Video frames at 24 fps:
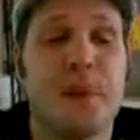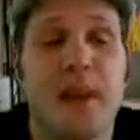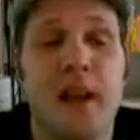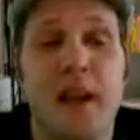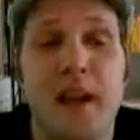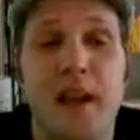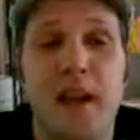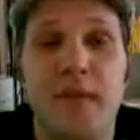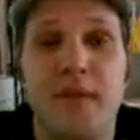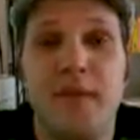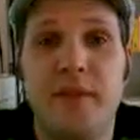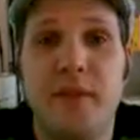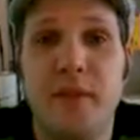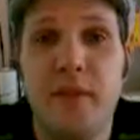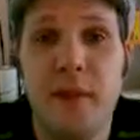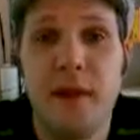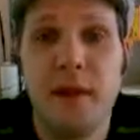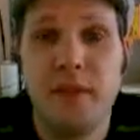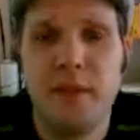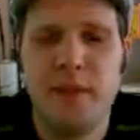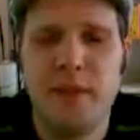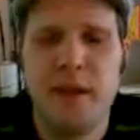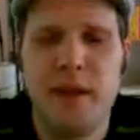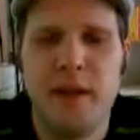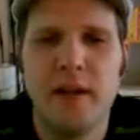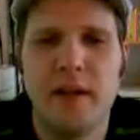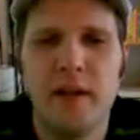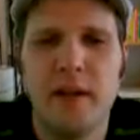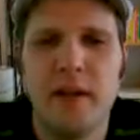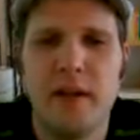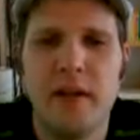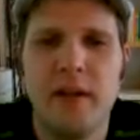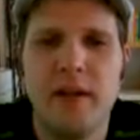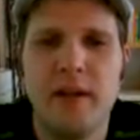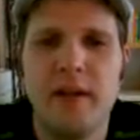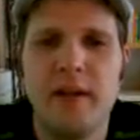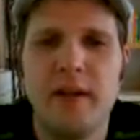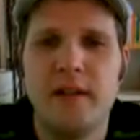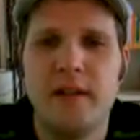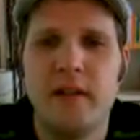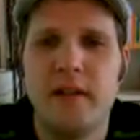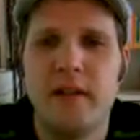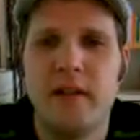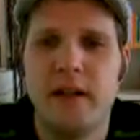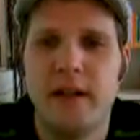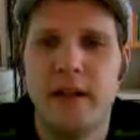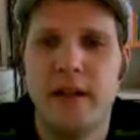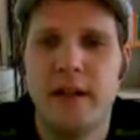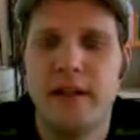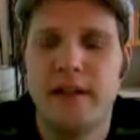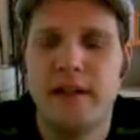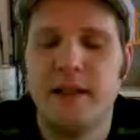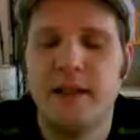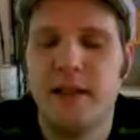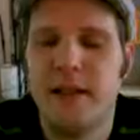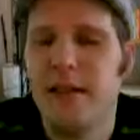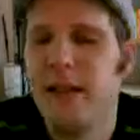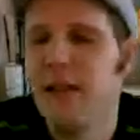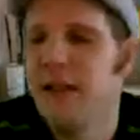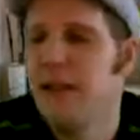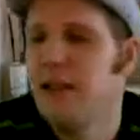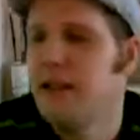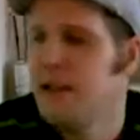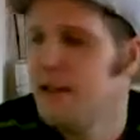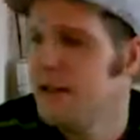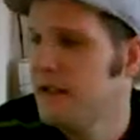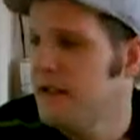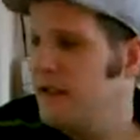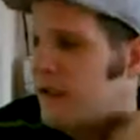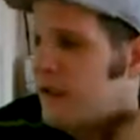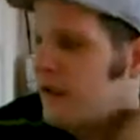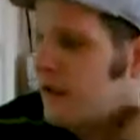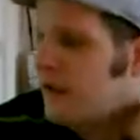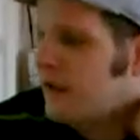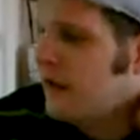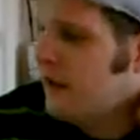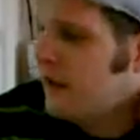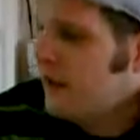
I feel much better than I did the last days, and